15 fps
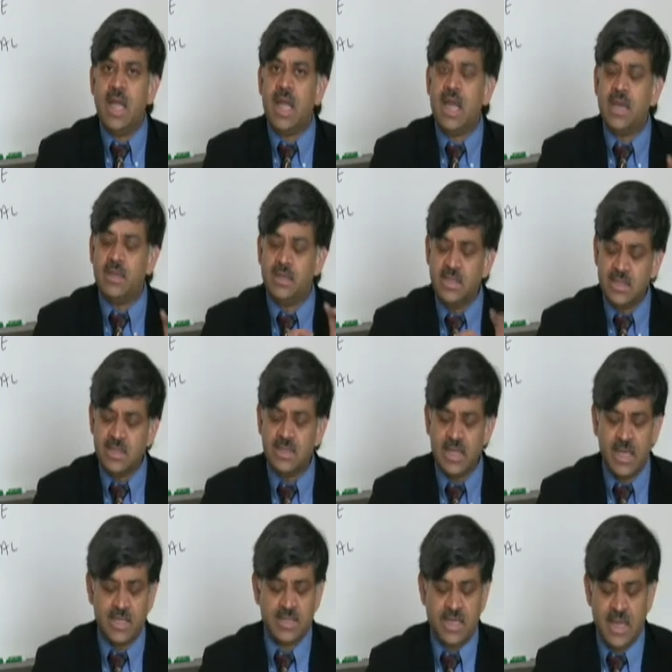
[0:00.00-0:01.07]
And this is
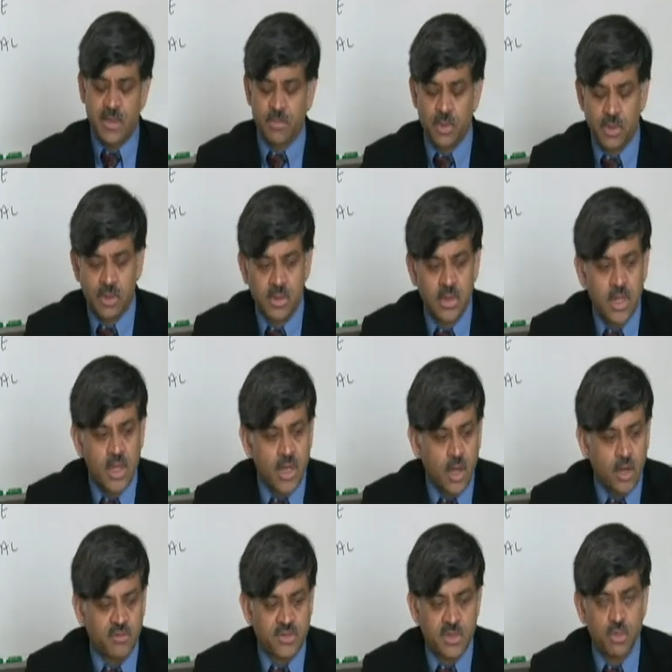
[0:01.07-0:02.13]
an example
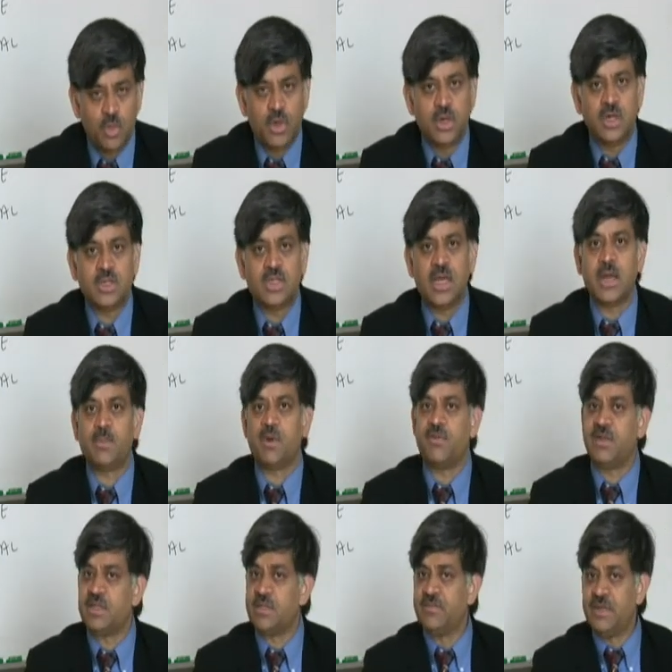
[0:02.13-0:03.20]
of some work that
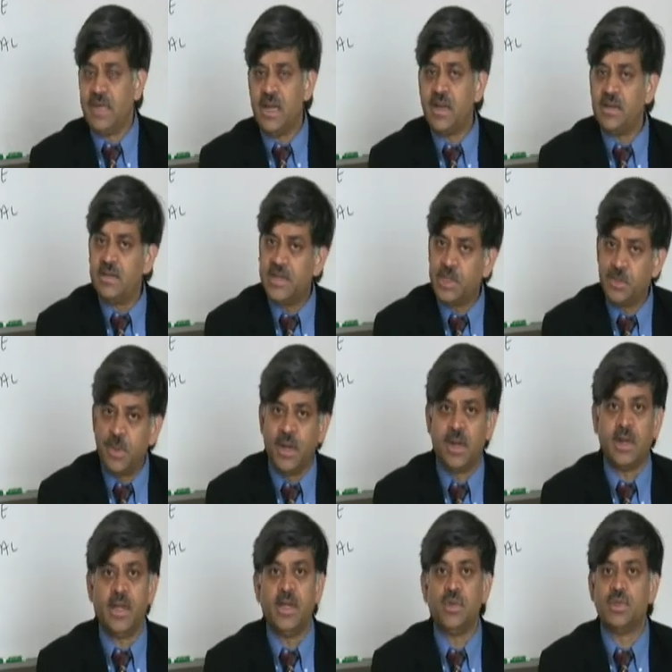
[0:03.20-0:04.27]
Professor Vinay
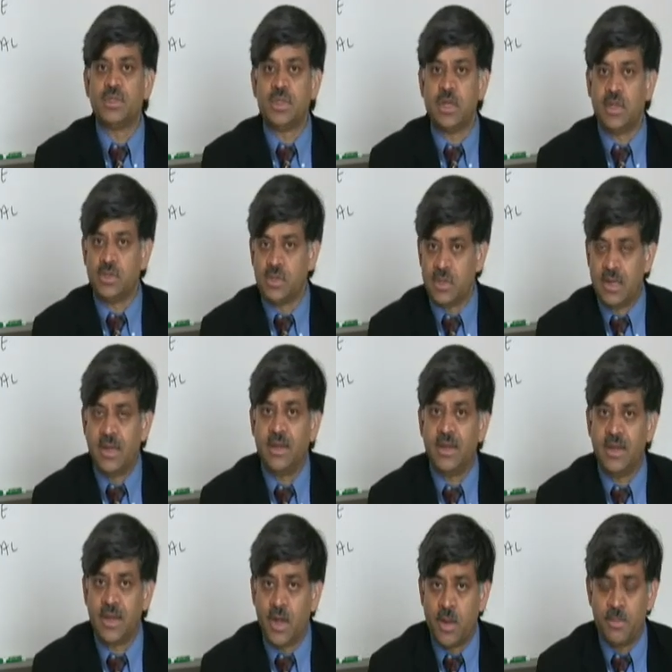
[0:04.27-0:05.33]
Deshpande, who is a
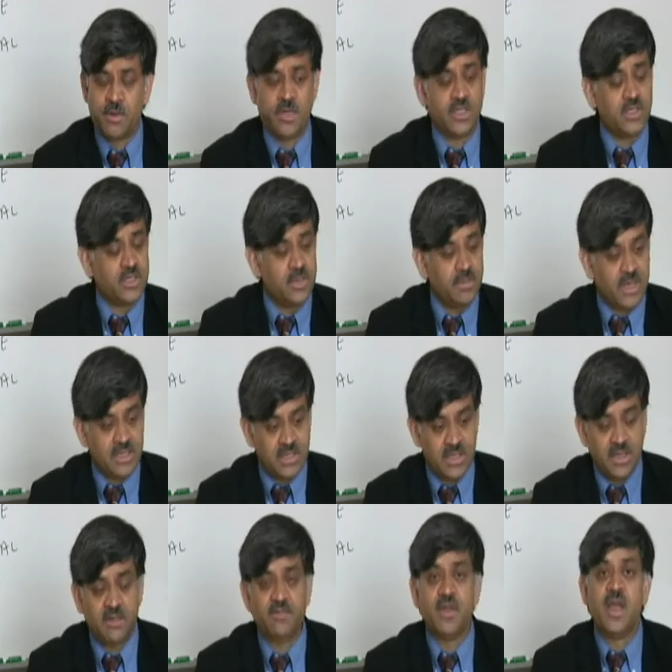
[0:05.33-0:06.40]
colleague in operations, and
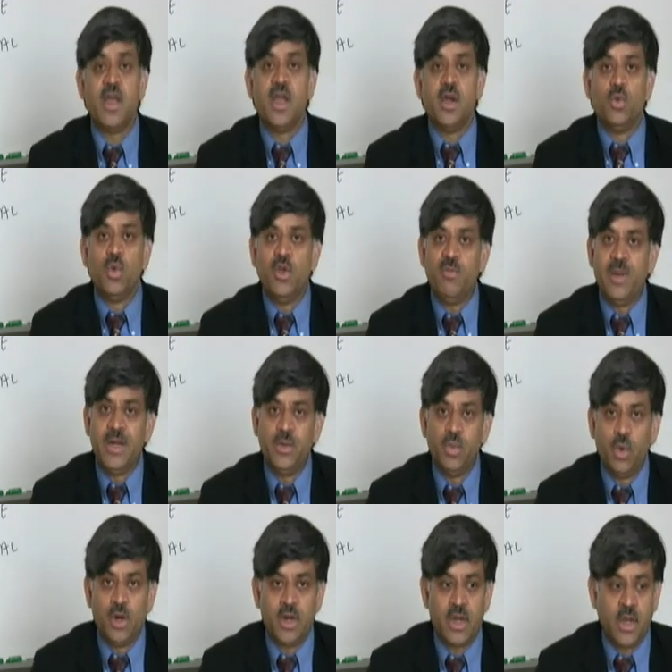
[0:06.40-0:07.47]
myself, we've been
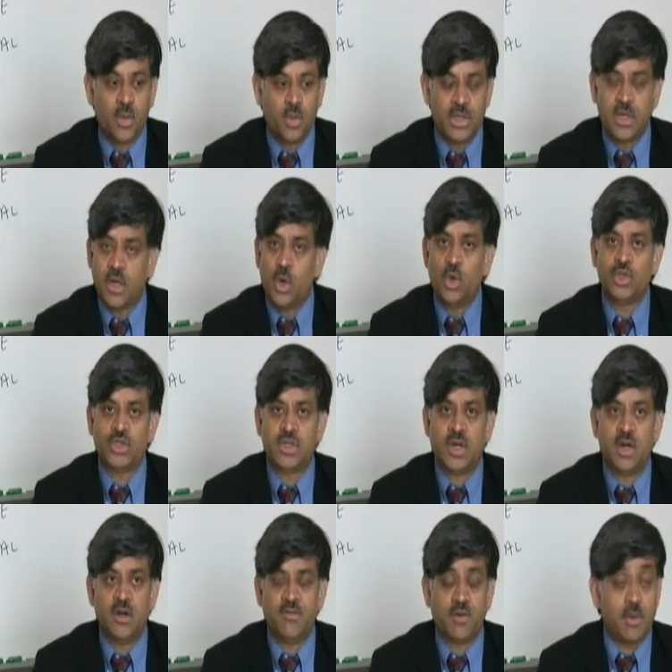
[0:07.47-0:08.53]
working with the Coast
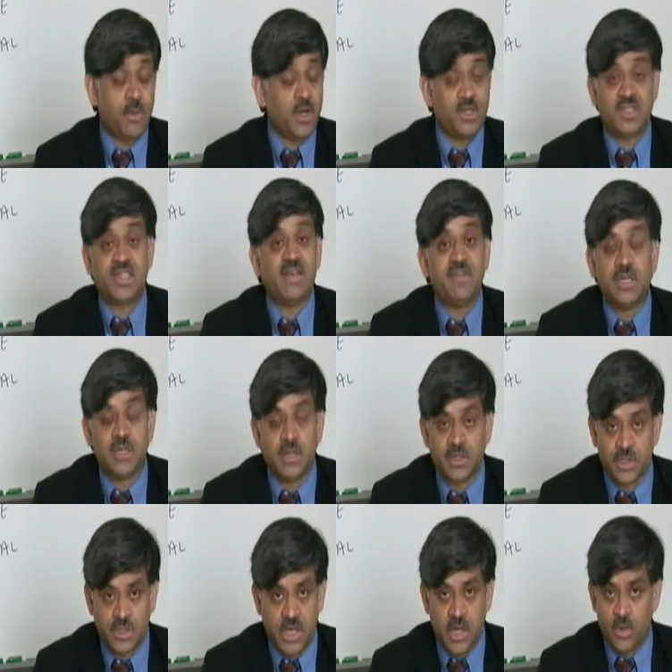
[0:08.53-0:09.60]
Guard for about 7
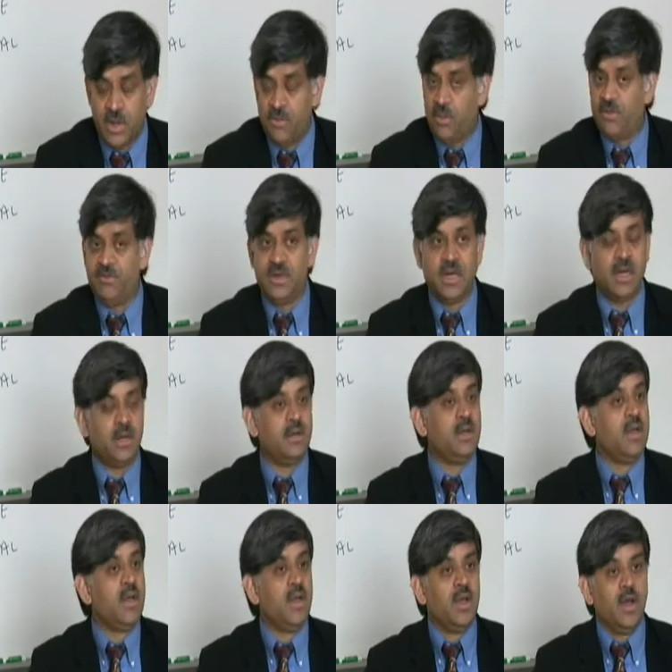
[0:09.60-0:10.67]
years now. And we've
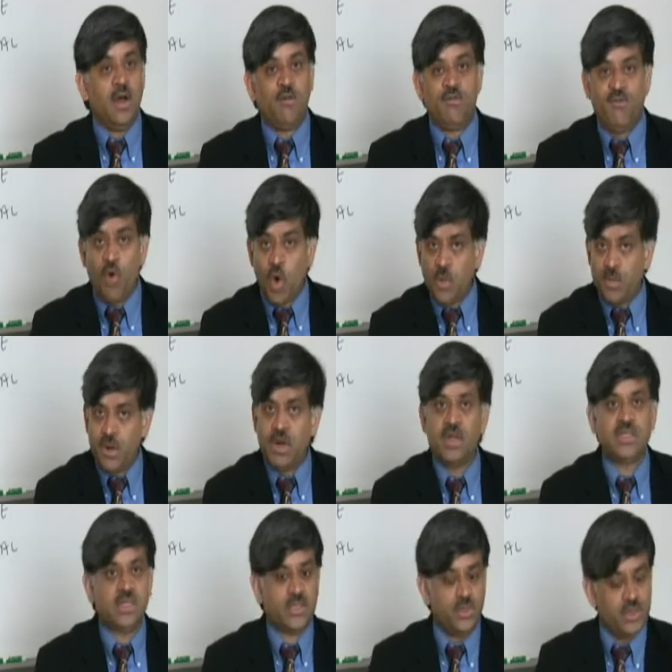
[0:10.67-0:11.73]
done 4
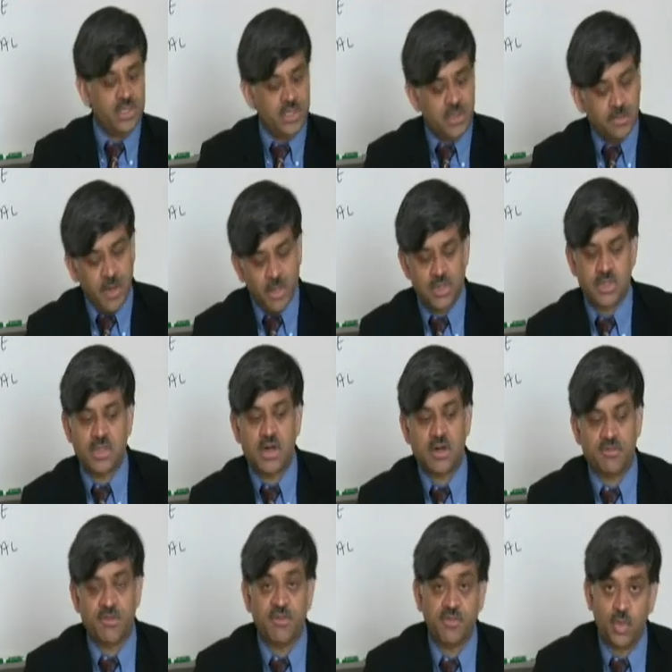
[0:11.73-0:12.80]
projects, and we're just about to
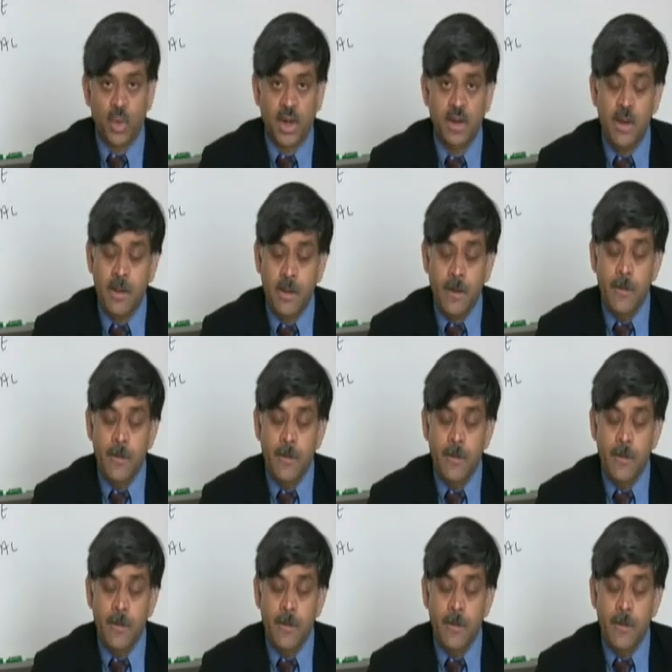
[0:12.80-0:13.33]
start a 5th one.